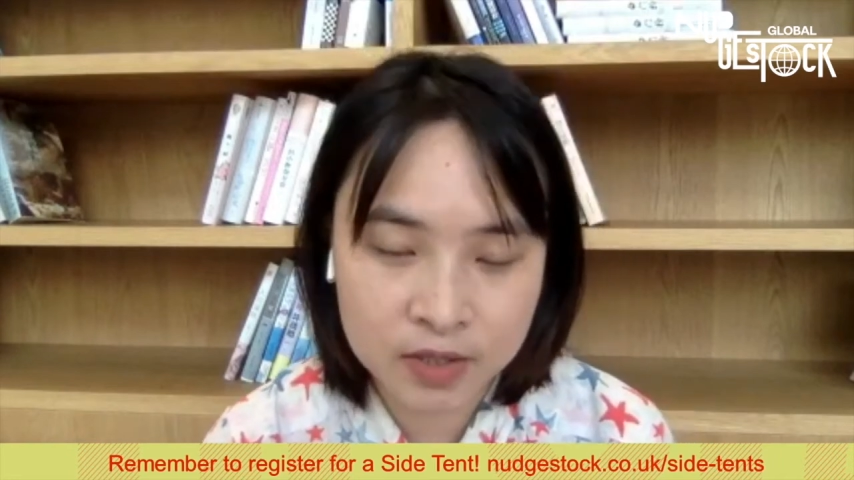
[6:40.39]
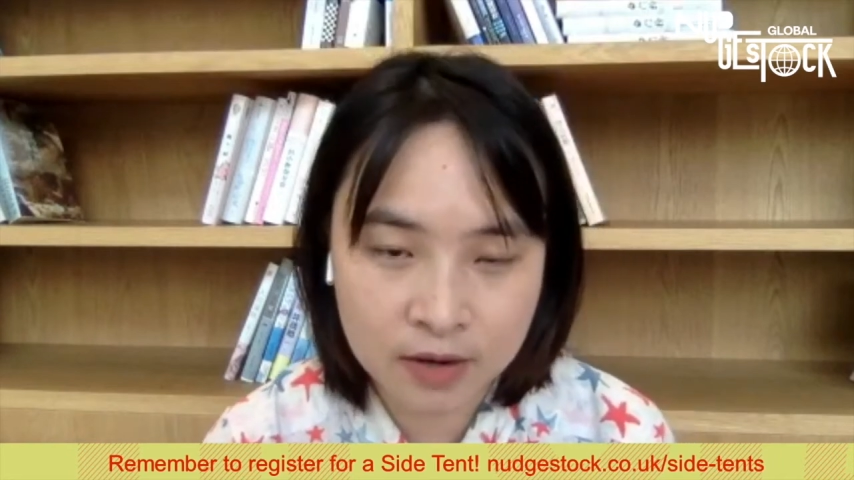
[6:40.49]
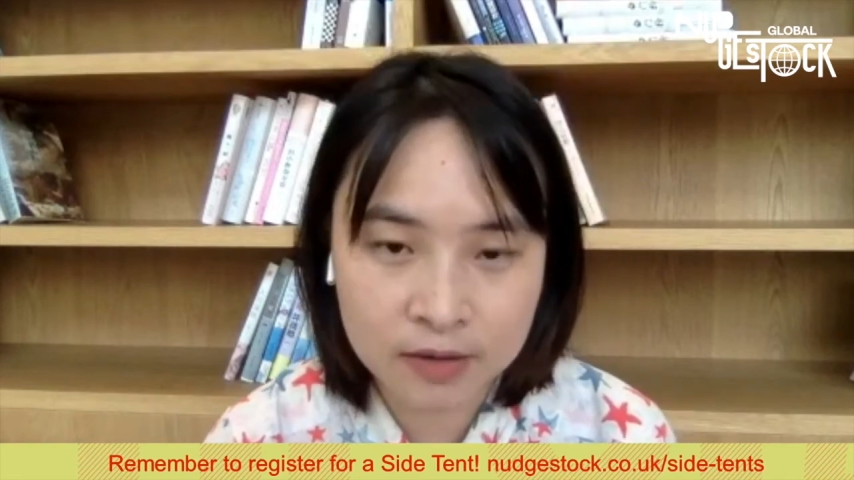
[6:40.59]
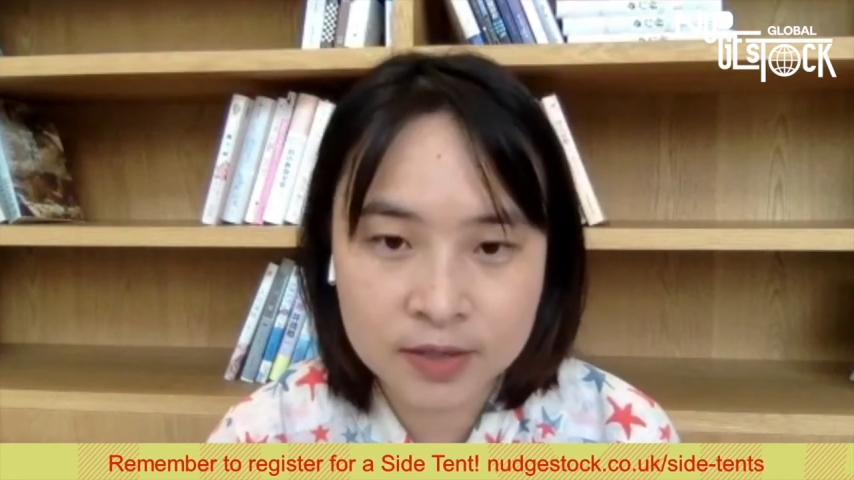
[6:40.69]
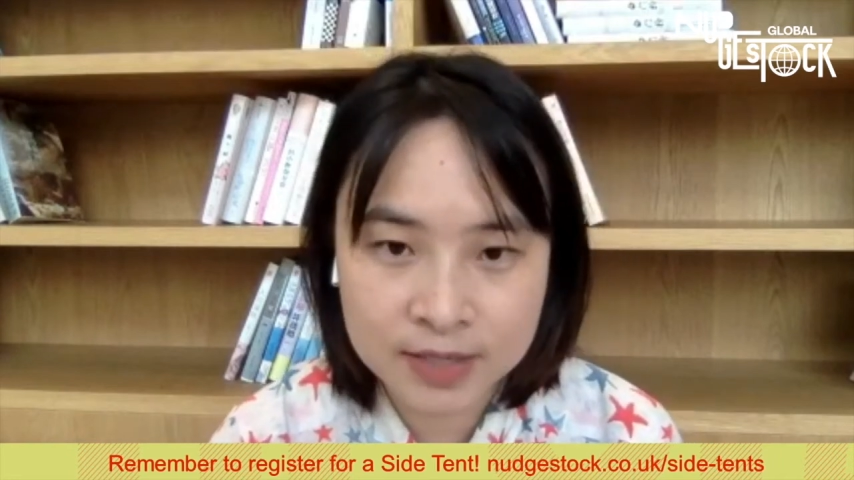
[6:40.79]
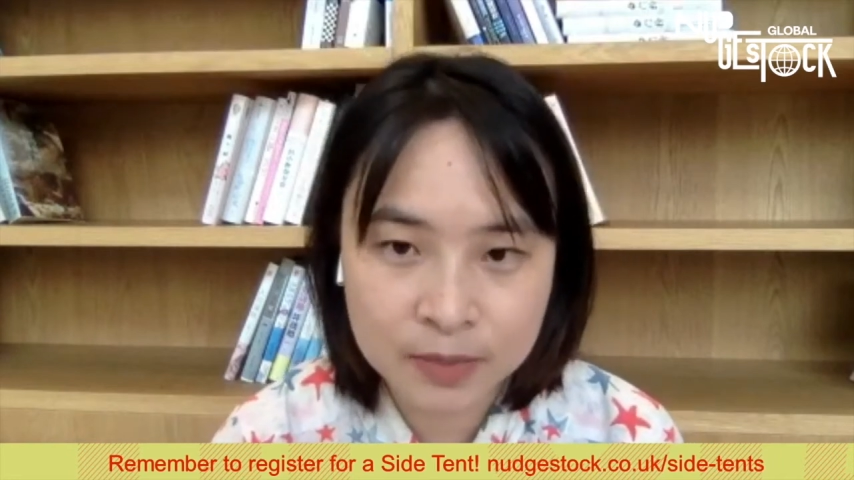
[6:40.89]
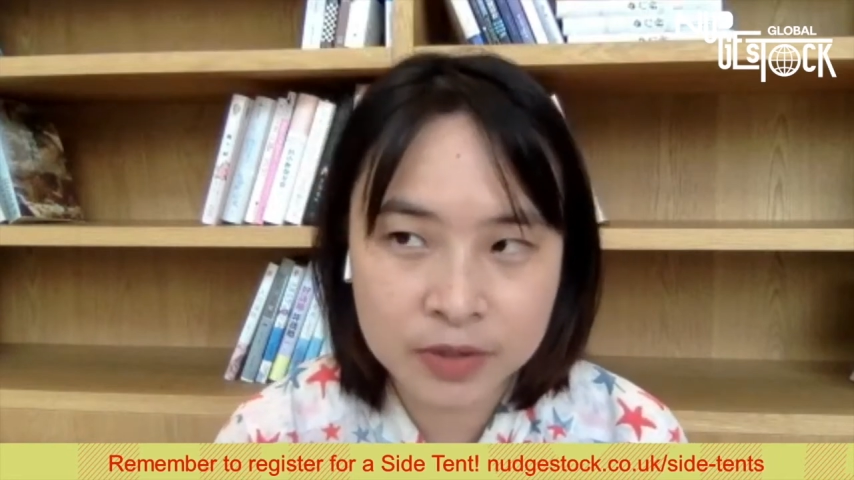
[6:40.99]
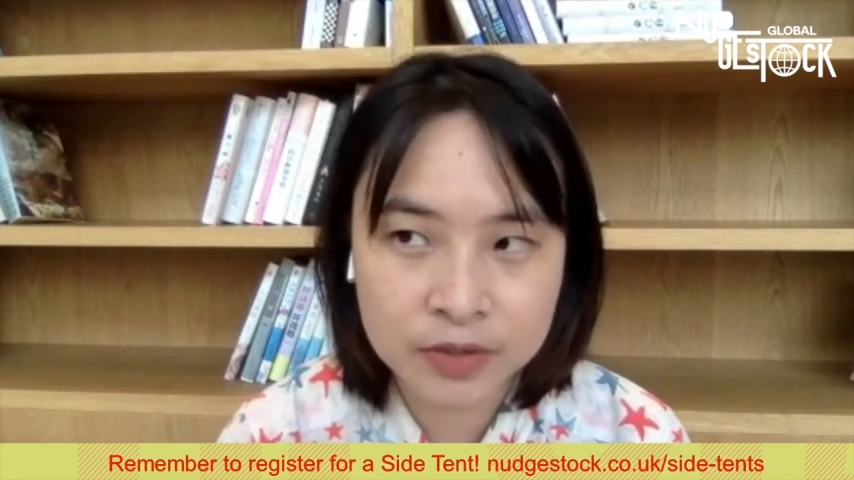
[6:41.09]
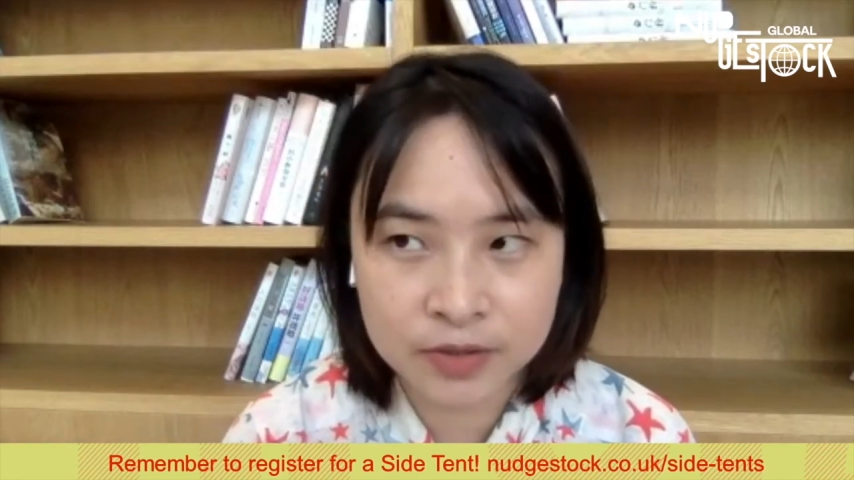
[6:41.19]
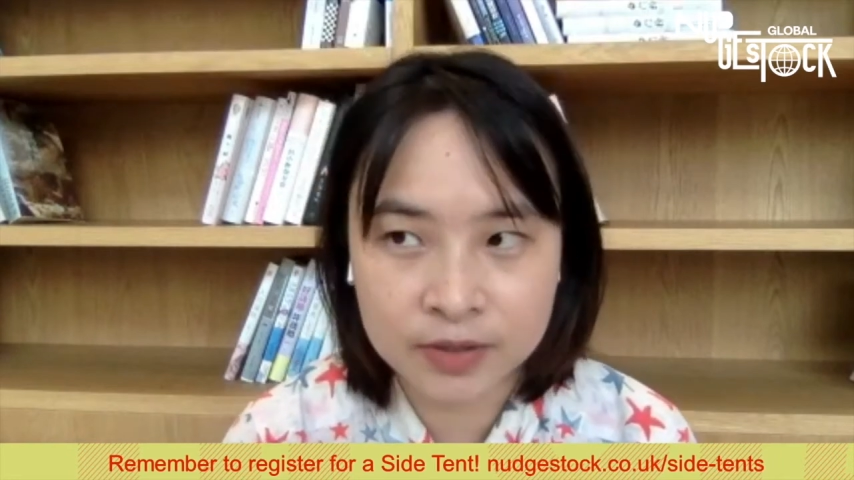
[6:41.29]
early
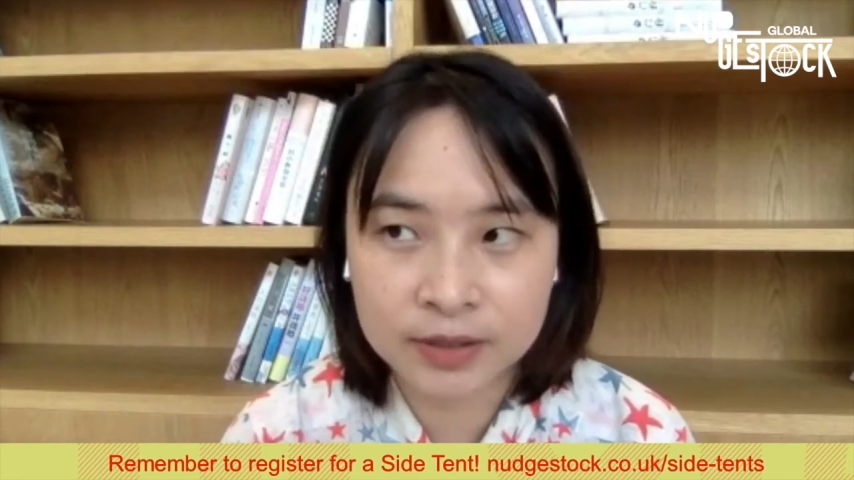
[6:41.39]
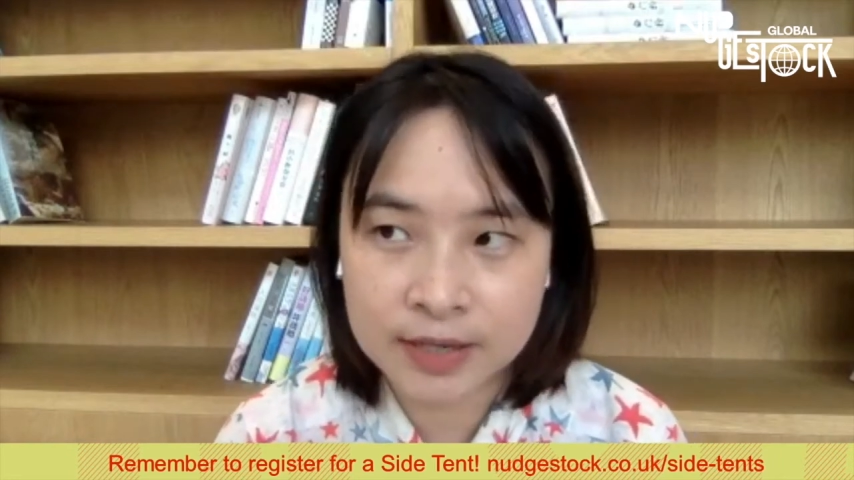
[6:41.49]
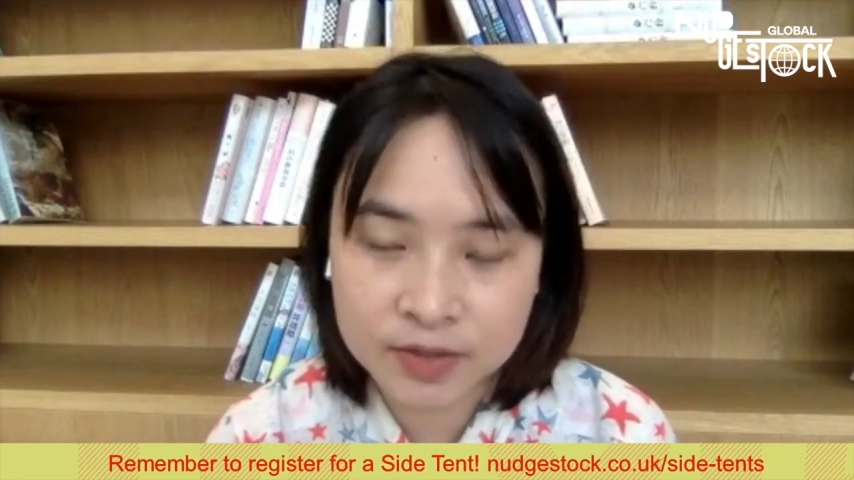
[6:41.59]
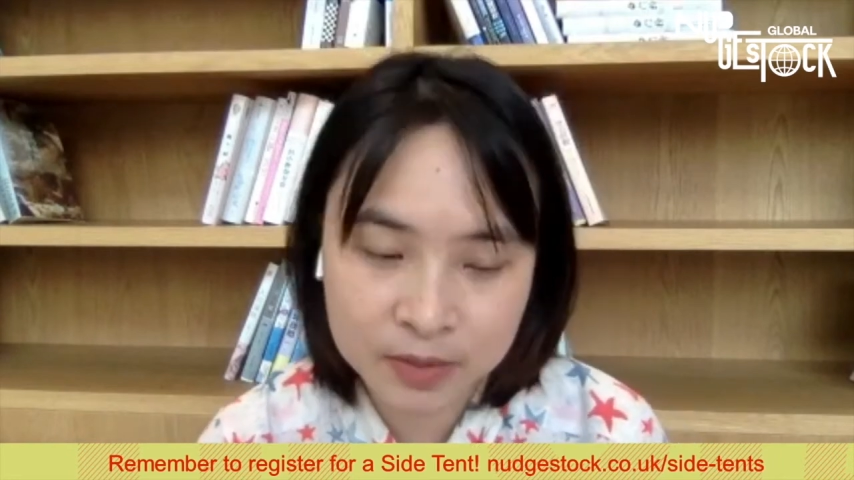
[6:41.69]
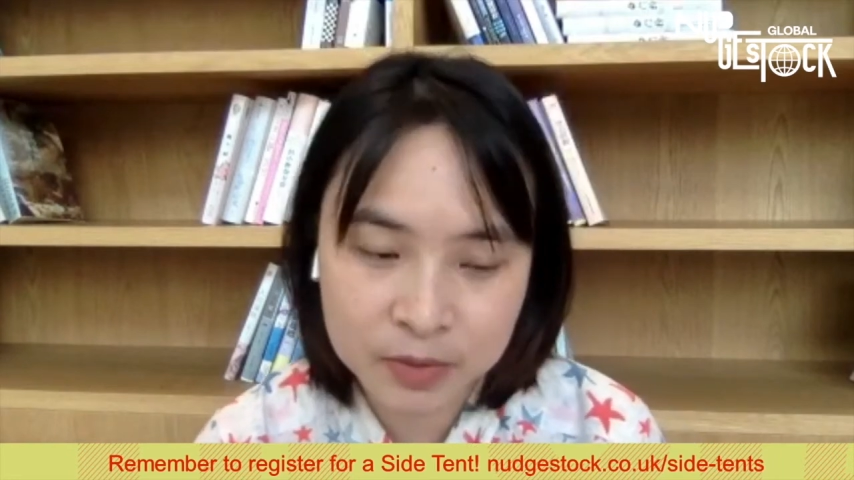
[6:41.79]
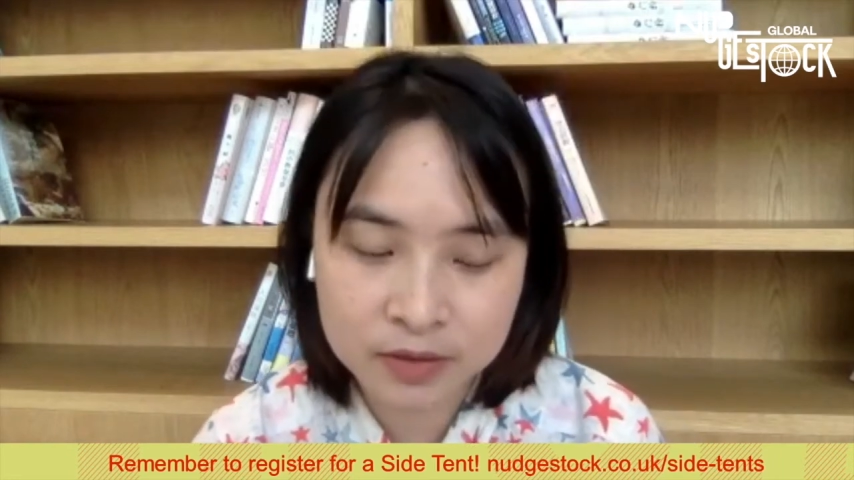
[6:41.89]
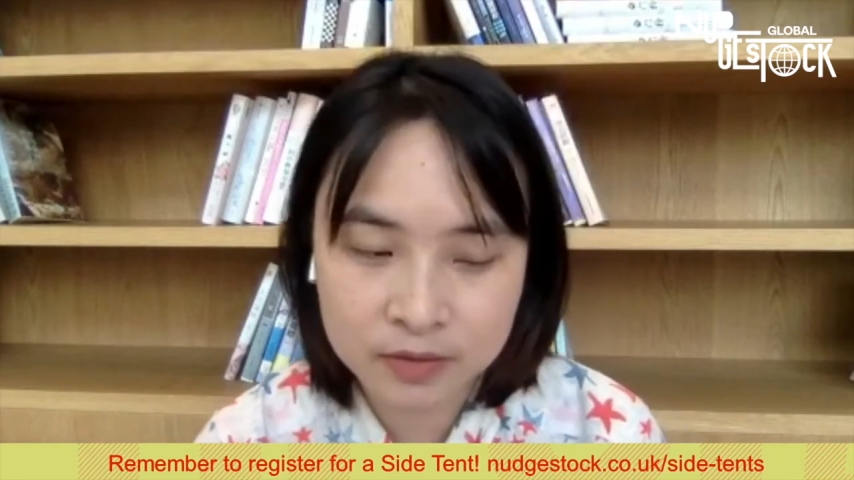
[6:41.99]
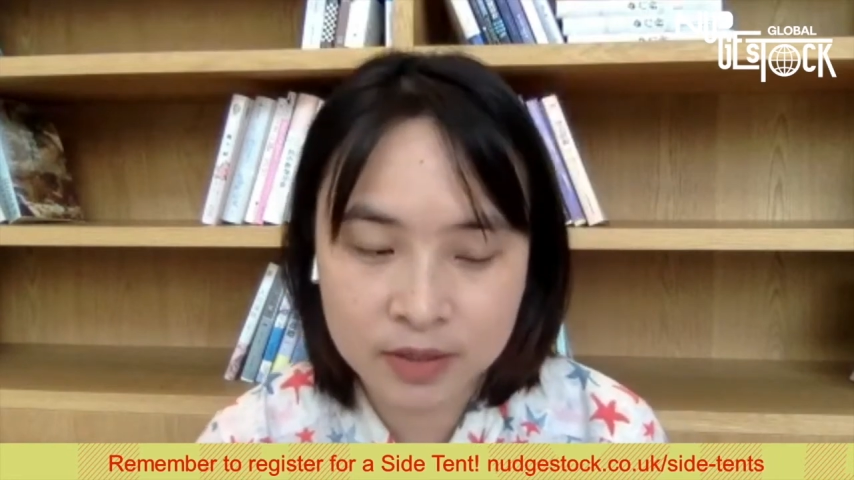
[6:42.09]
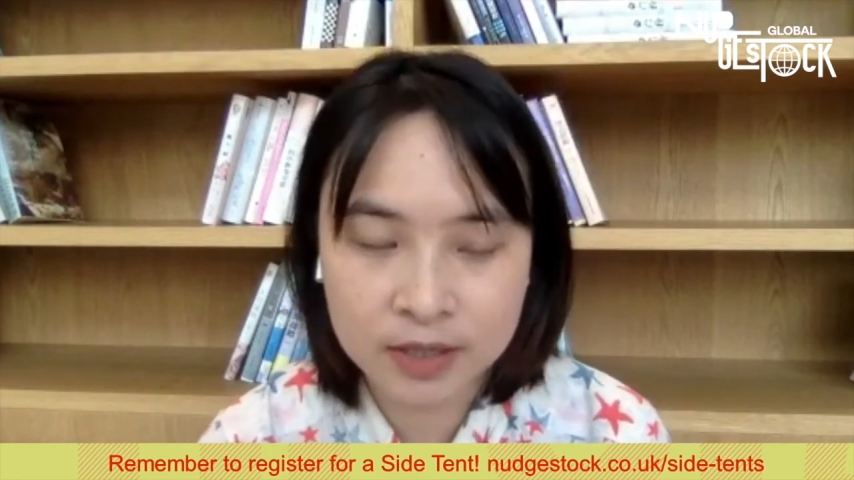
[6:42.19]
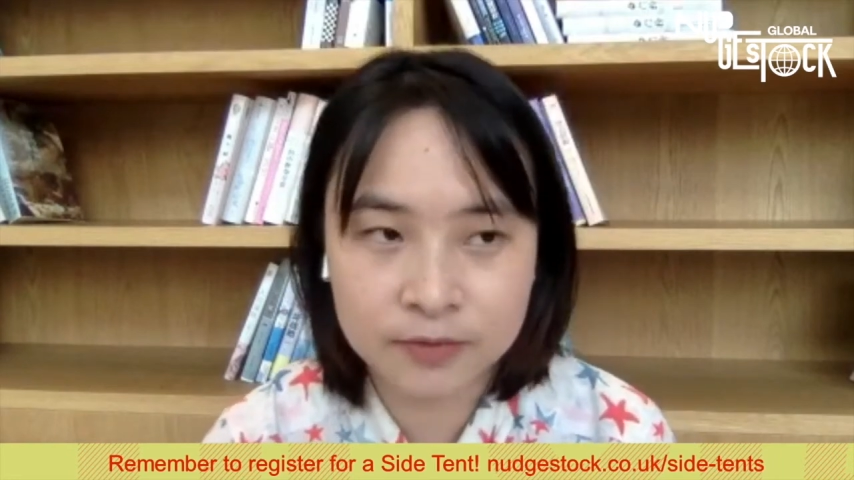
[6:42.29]
summer to the late summer,
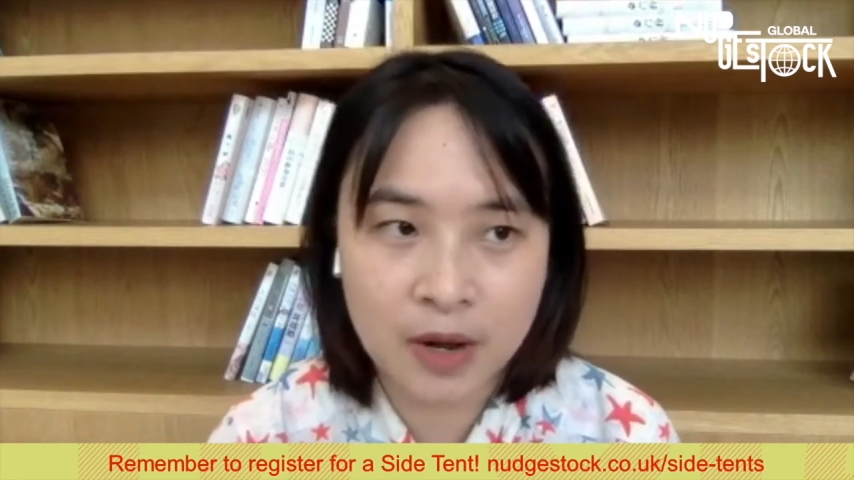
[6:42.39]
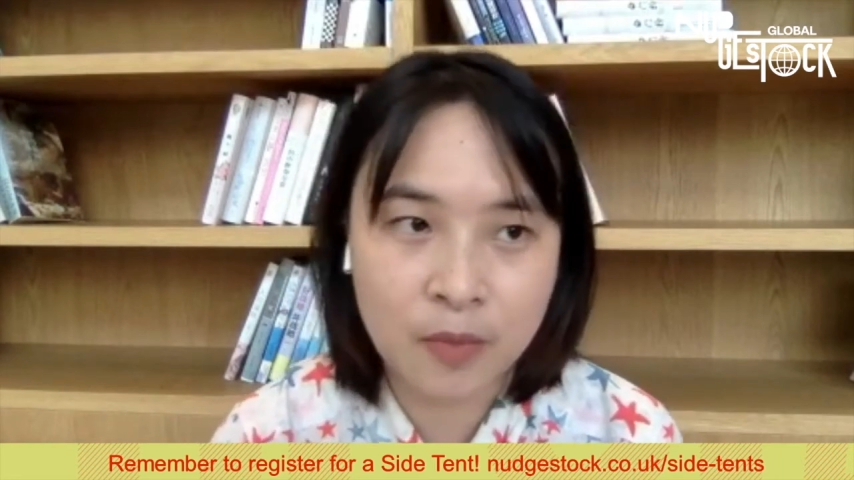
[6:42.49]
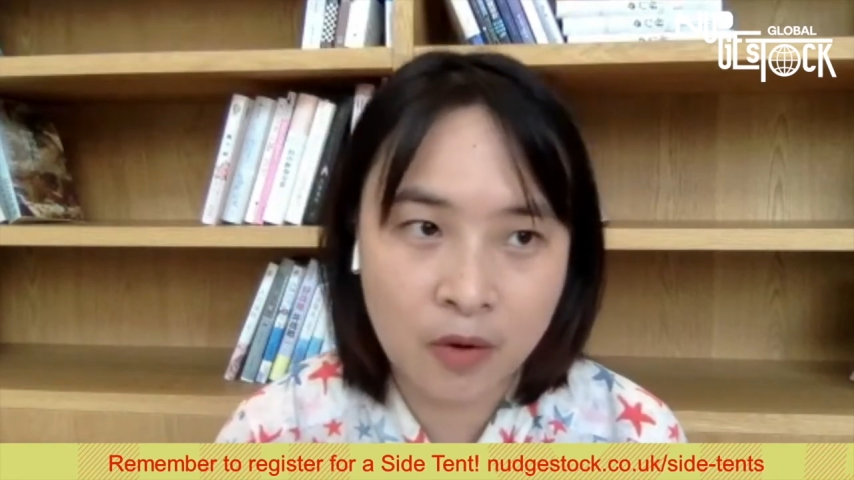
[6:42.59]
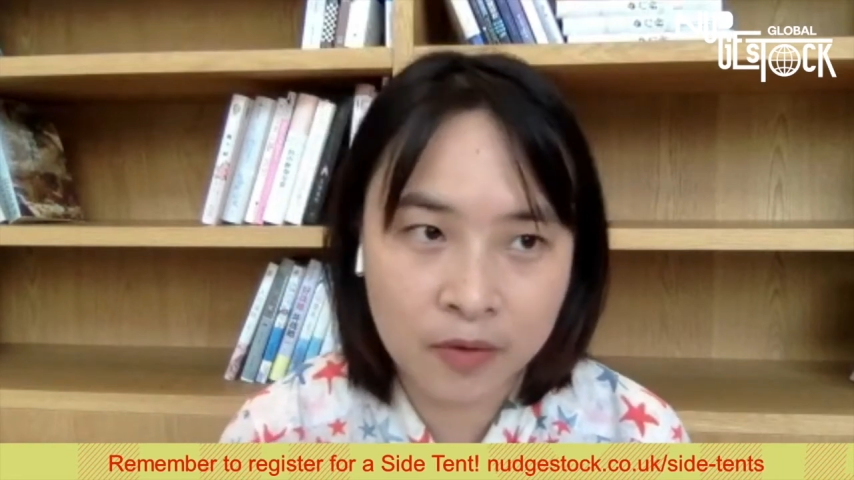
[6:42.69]
like from